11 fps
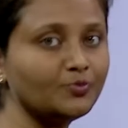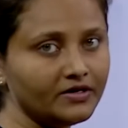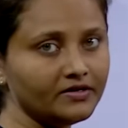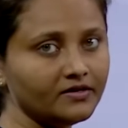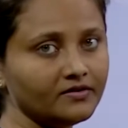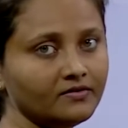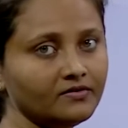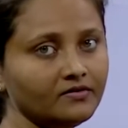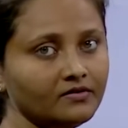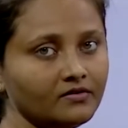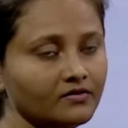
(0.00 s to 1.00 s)
meter.
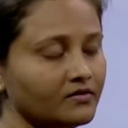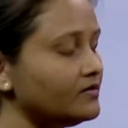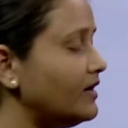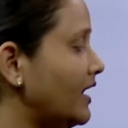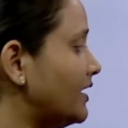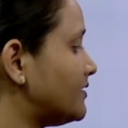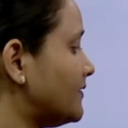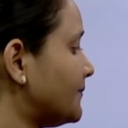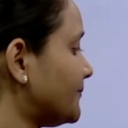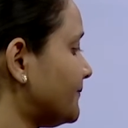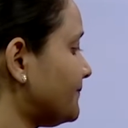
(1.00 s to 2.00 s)
Correct?
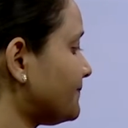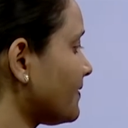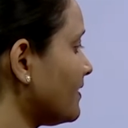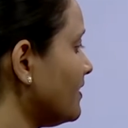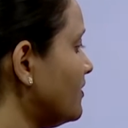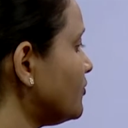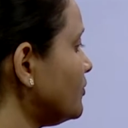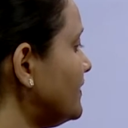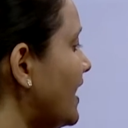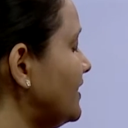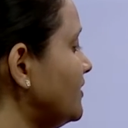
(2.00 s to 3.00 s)
So
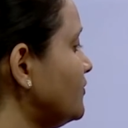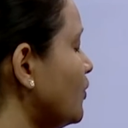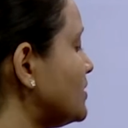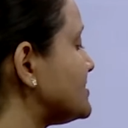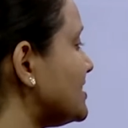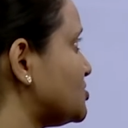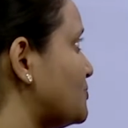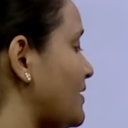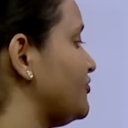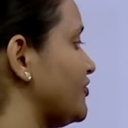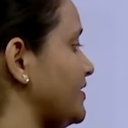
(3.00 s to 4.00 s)
that is what
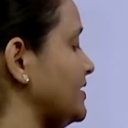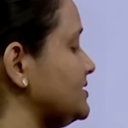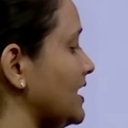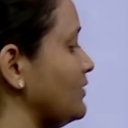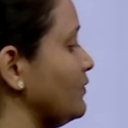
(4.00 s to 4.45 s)
suspension is, and